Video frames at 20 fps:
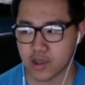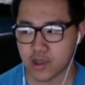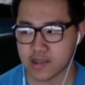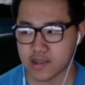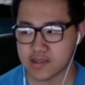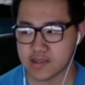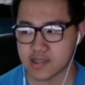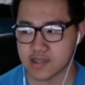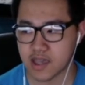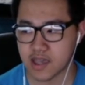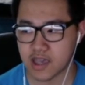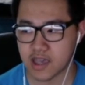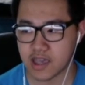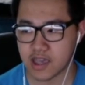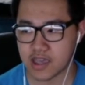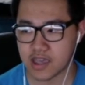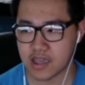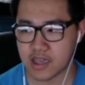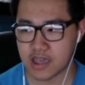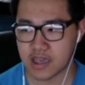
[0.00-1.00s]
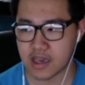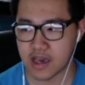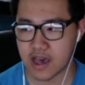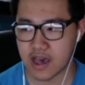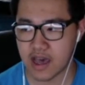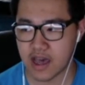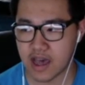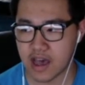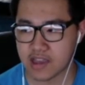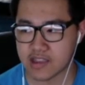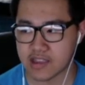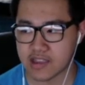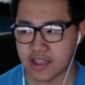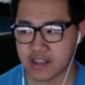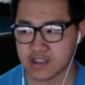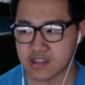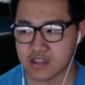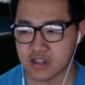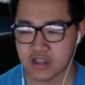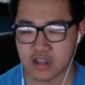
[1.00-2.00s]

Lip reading: I could say inet,